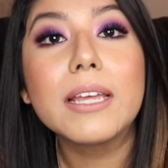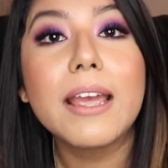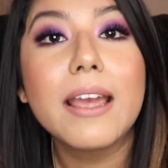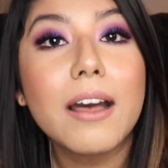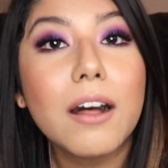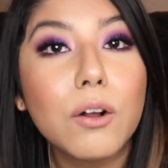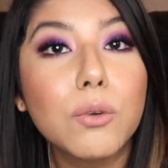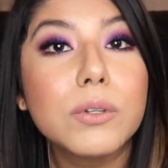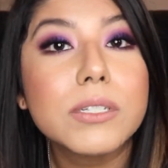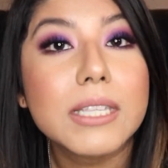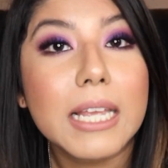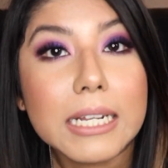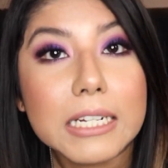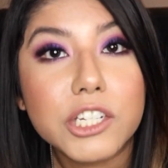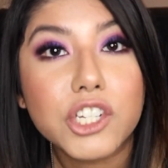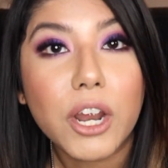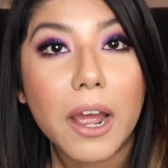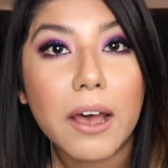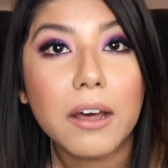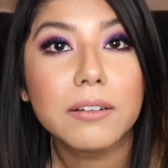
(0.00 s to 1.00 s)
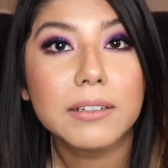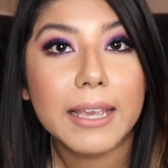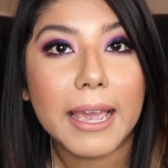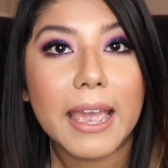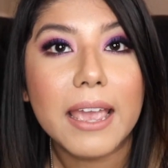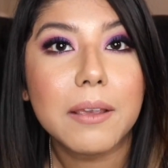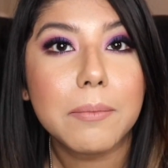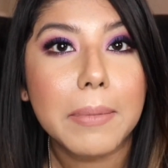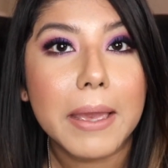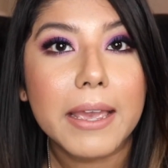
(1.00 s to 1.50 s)
the hell was that child
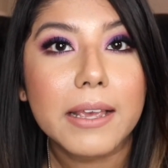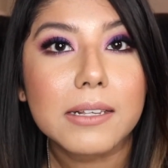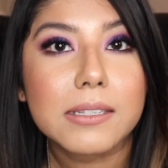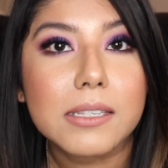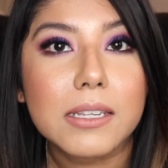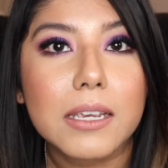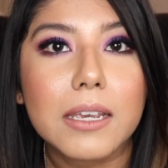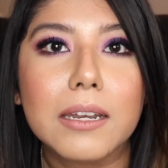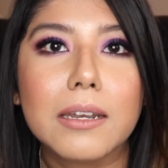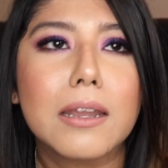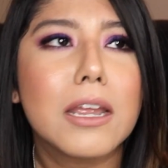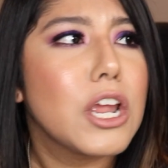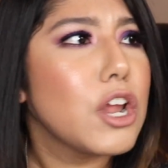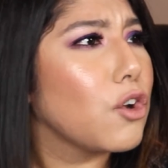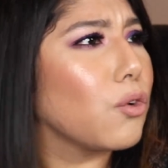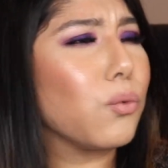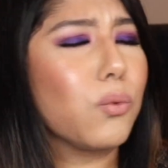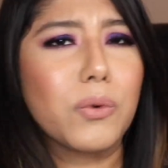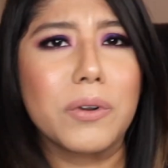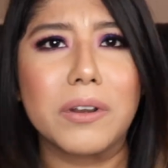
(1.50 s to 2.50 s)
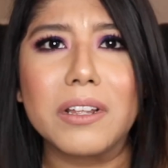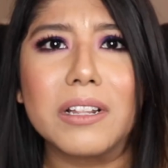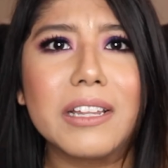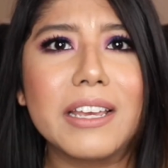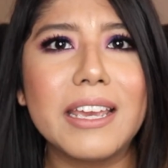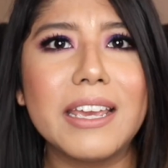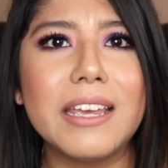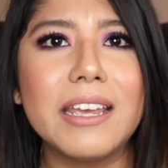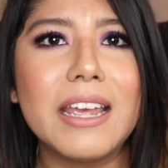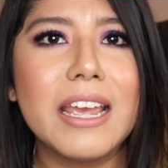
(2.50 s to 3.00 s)
gangbang scene?
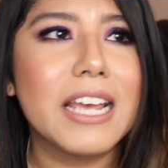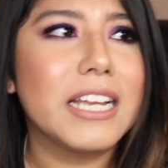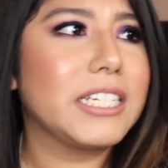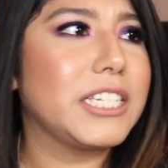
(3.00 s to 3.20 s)
Really?